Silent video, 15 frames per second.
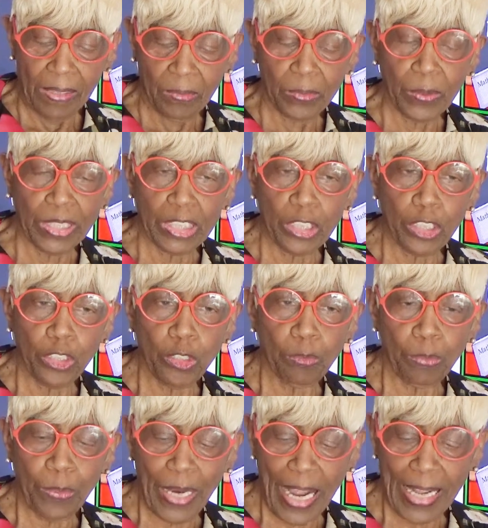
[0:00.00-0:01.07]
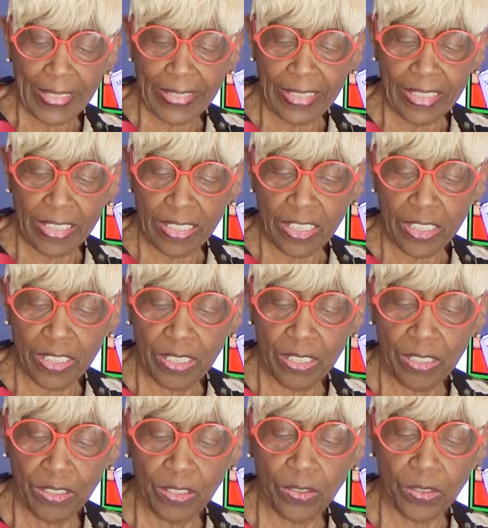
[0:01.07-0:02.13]
when you practice
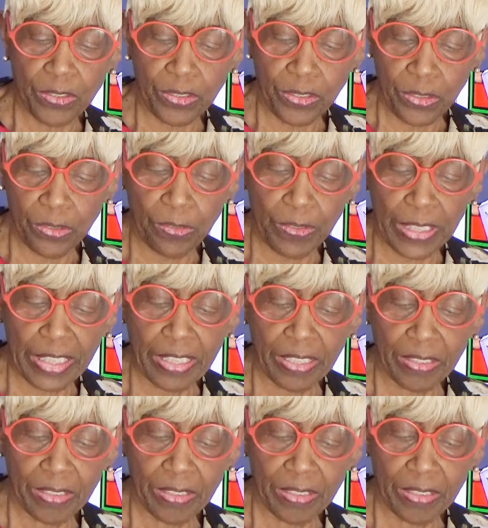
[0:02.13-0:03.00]
your story.